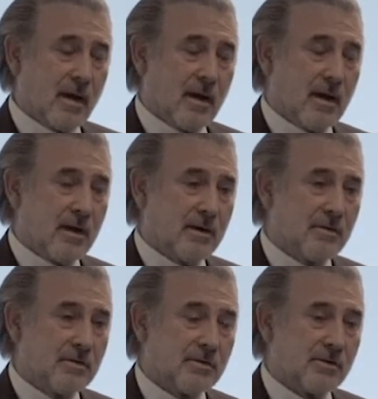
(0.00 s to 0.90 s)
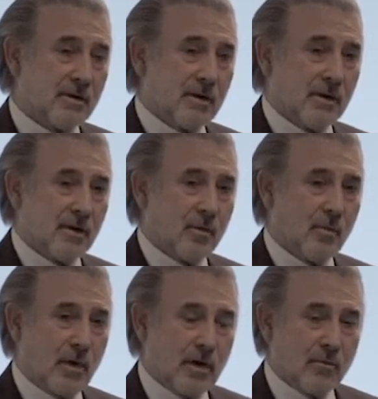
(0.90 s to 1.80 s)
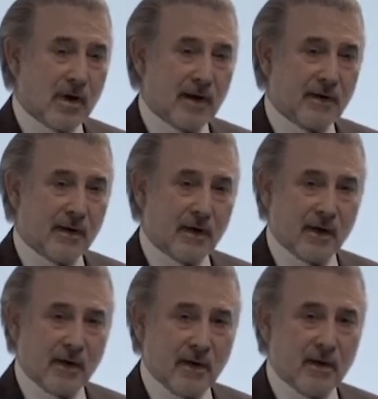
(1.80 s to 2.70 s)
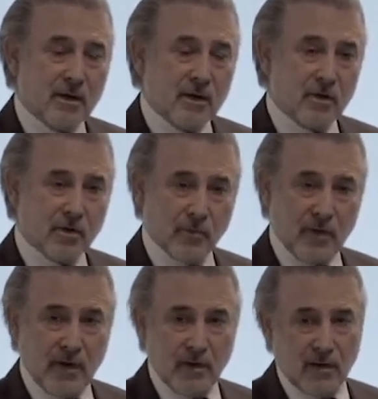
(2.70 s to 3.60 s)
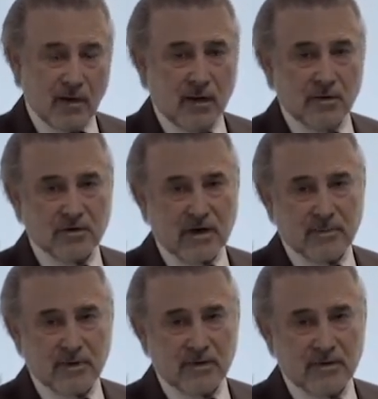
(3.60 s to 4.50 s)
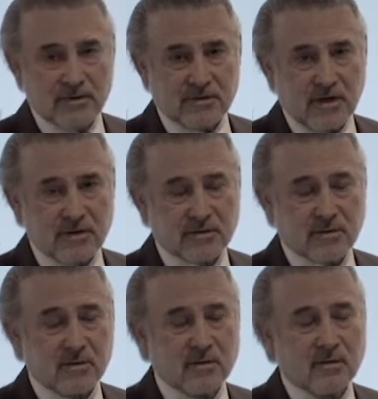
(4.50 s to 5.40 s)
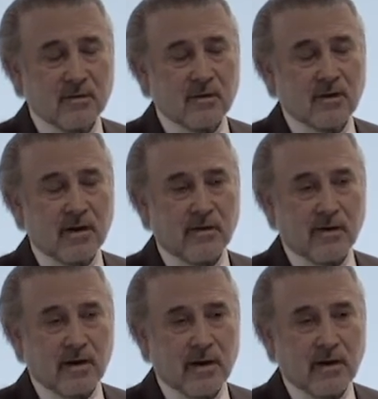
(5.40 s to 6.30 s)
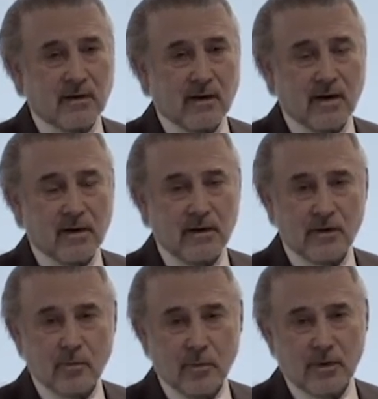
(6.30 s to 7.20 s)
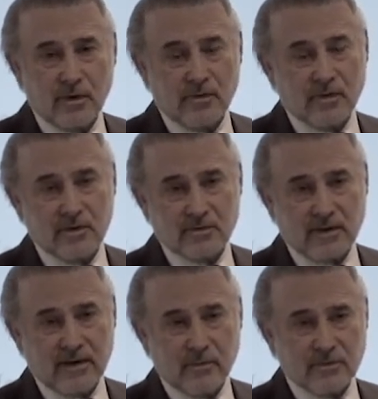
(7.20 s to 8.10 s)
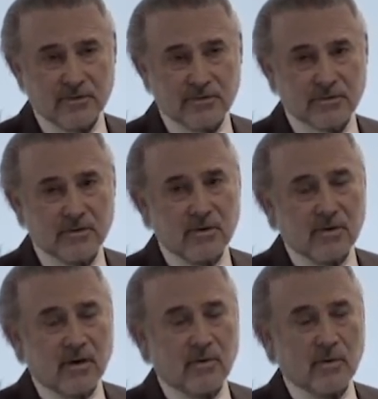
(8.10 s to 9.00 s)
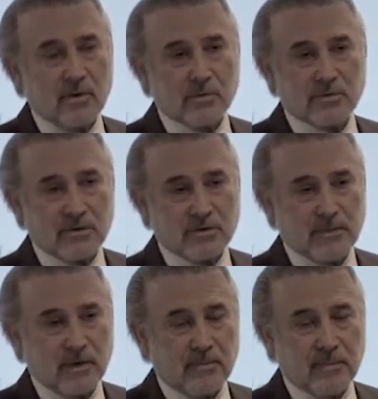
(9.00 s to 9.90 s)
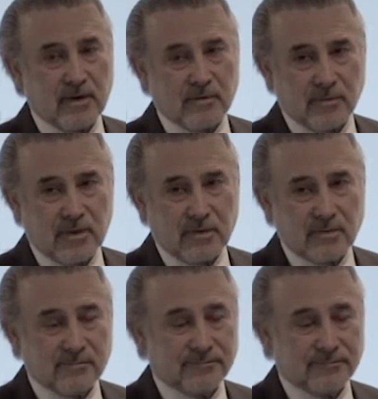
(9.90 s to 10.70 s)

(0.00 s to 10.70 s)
and we run a Korean and Japanese desk carrying out our legal work in those languages, and we also speak Mandarin.